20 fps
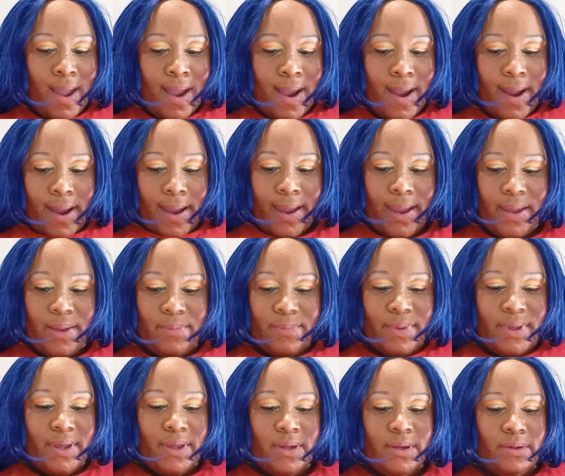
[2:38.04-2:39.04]

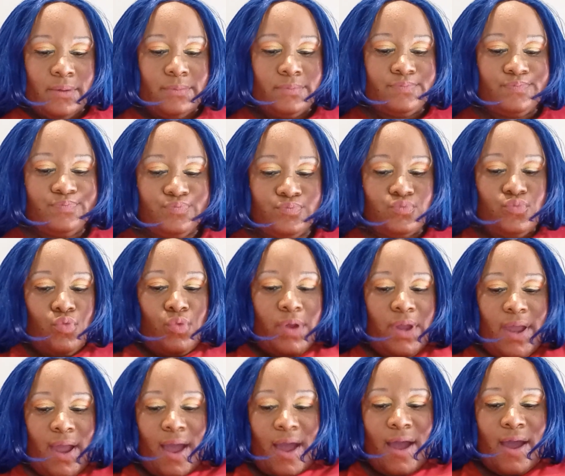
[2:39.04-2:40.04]
Hangman. We
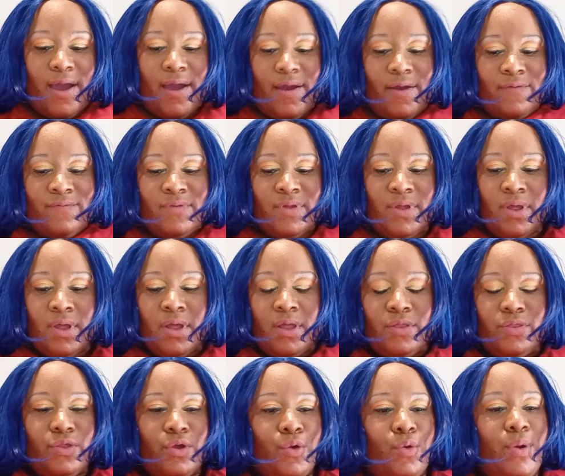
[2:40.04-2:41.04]
have
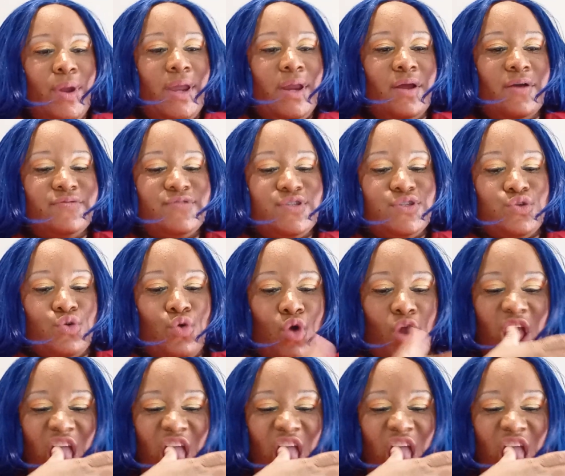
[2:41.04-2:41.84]
the Queen of Swords.